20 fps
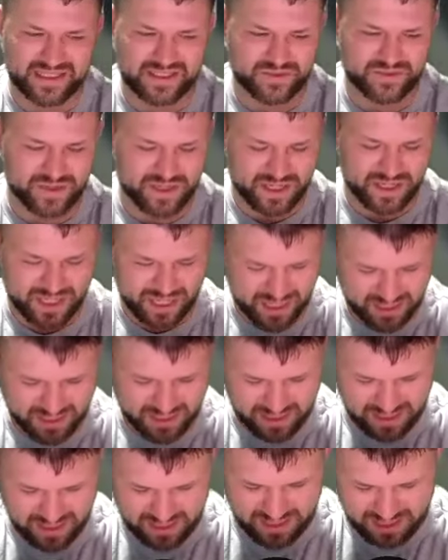working.
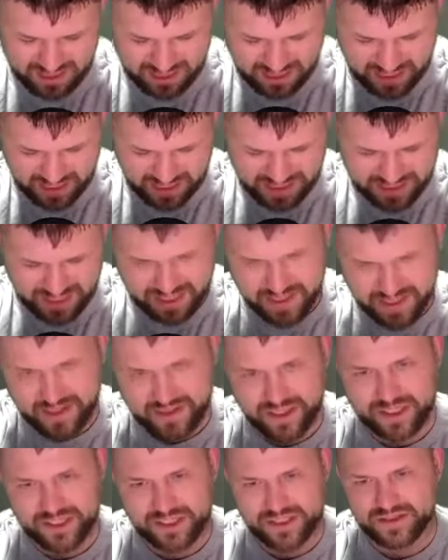He's had no
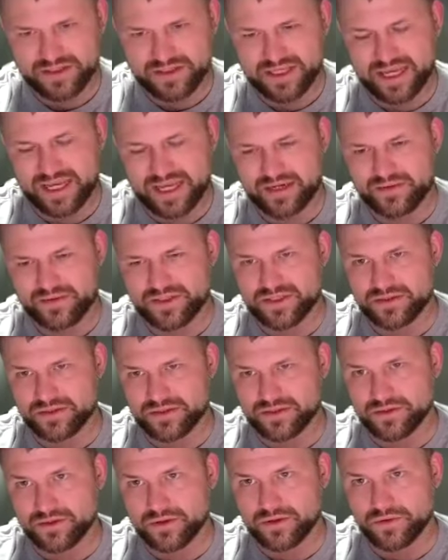issues, and it was
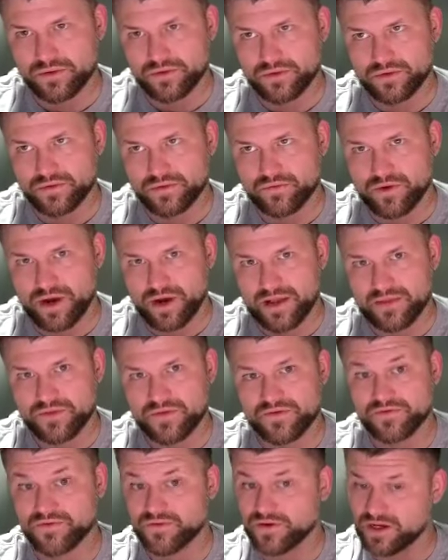installed right
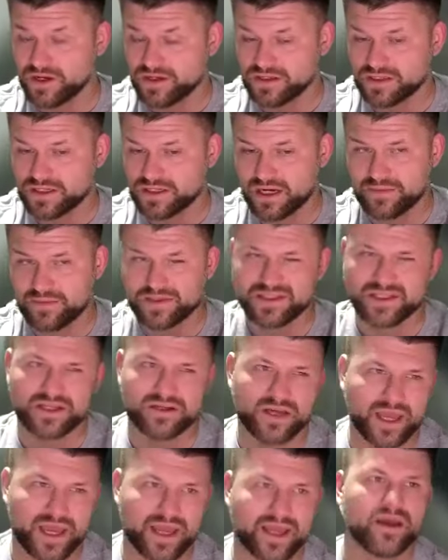the first time. And I said,
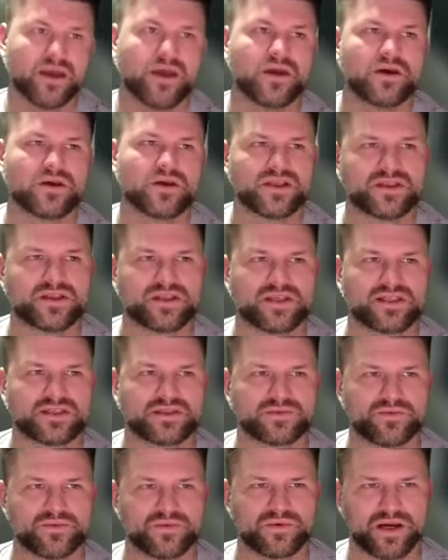okay, this
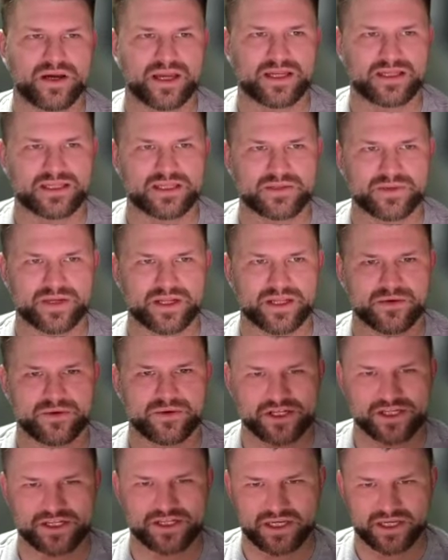is, I guess, this is one of the
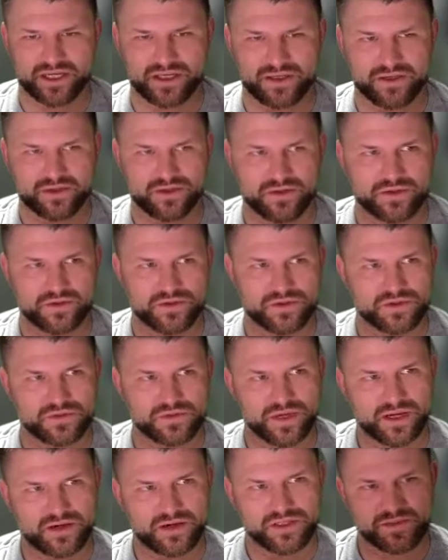questions I used
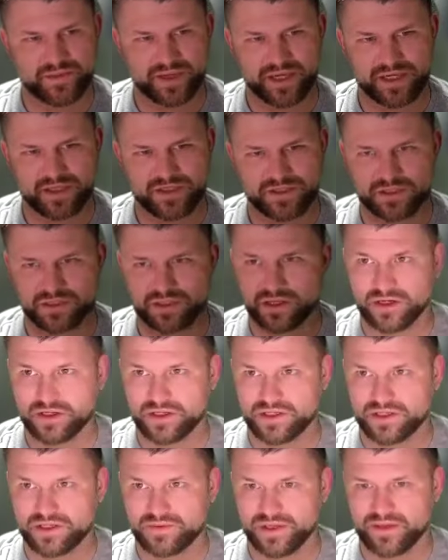when I was speaking to a lot of
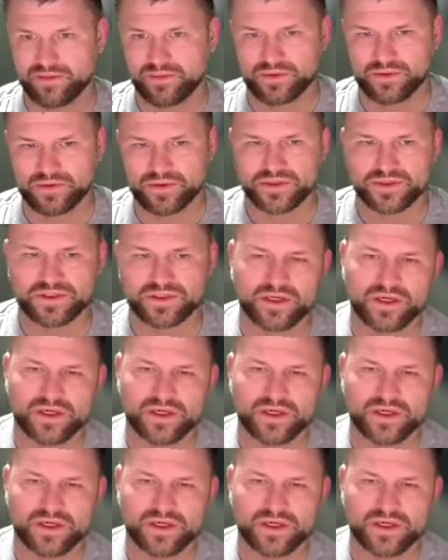these people was,